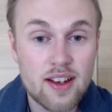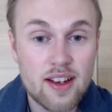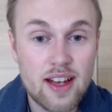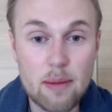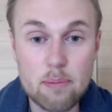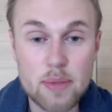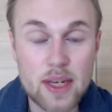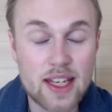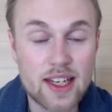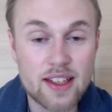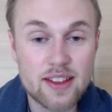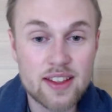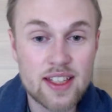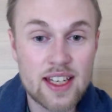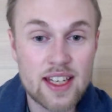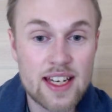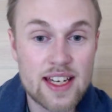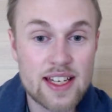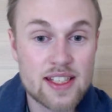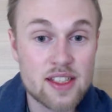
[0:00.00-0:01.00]

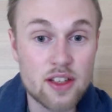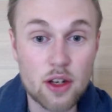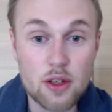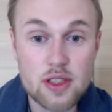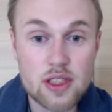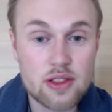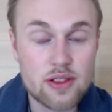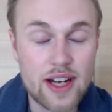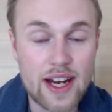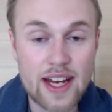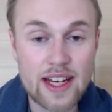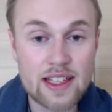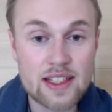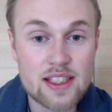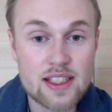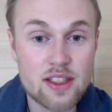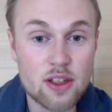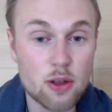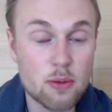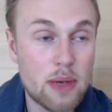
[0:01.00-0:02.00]
abilities, no
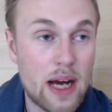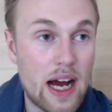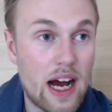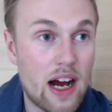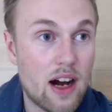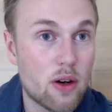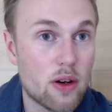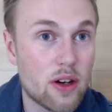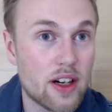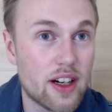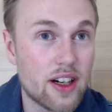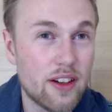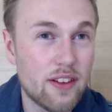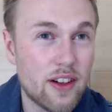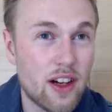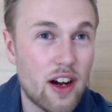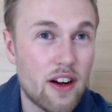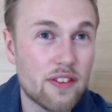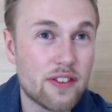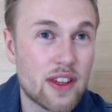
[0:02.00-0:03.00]
strengths, no power
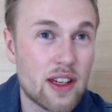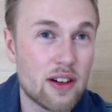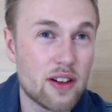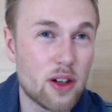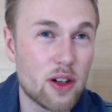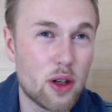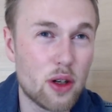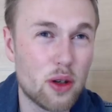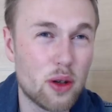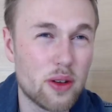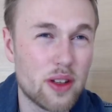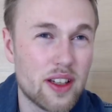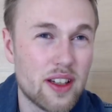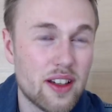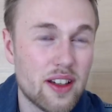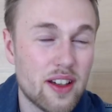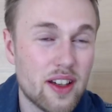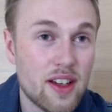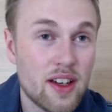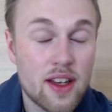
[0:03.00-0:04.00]
of their own.
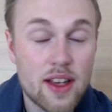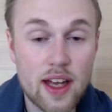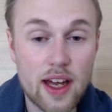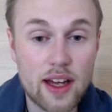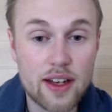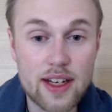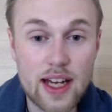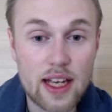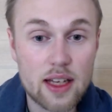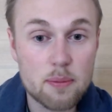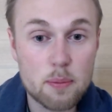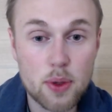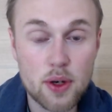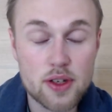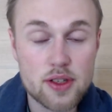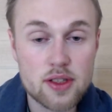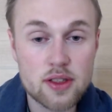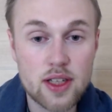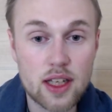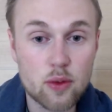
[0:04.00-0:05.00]
Uh, that
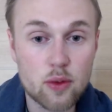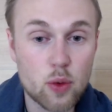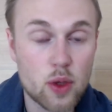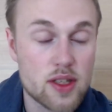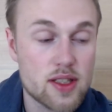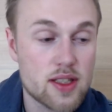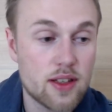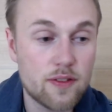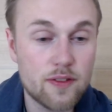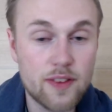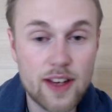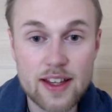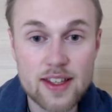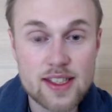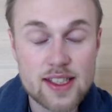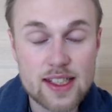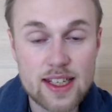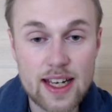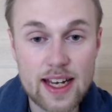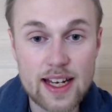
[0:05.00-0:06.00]
person that was
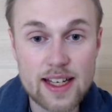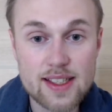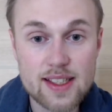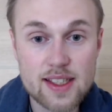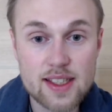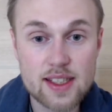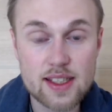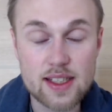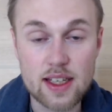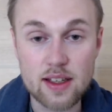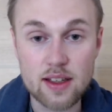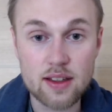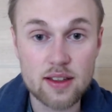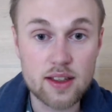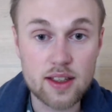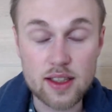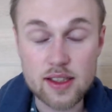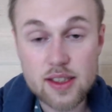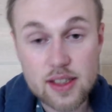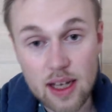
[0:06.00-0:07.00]
defenseless
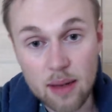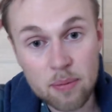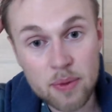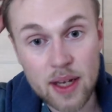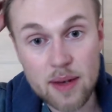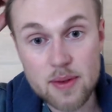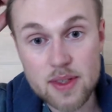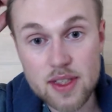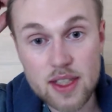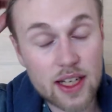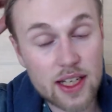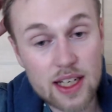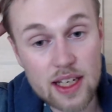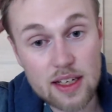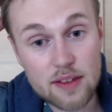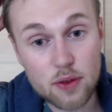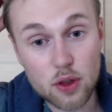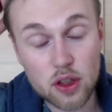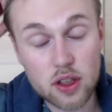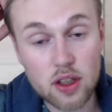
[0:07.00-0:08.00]
and sometimes
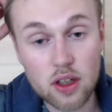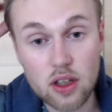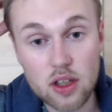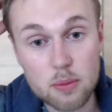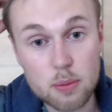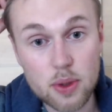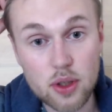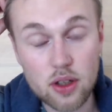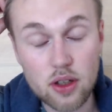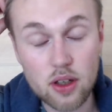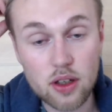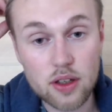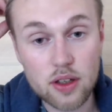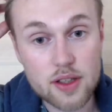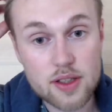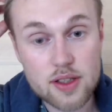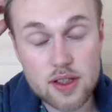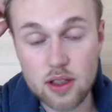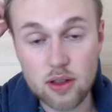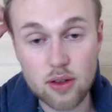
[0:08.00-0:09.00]
naive or gullible or
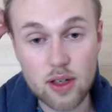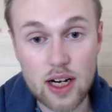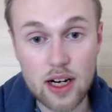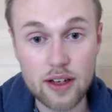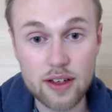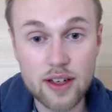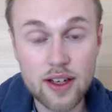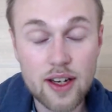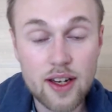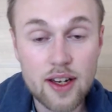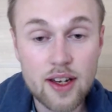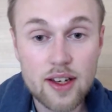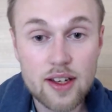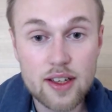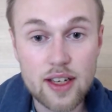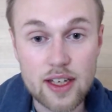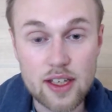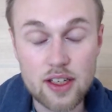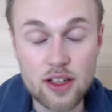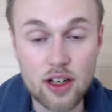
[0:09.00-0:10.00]
so on.
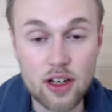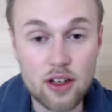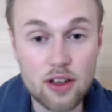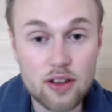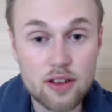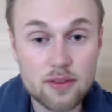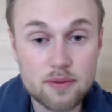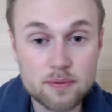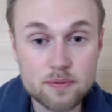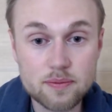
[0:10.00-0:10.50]
And you know,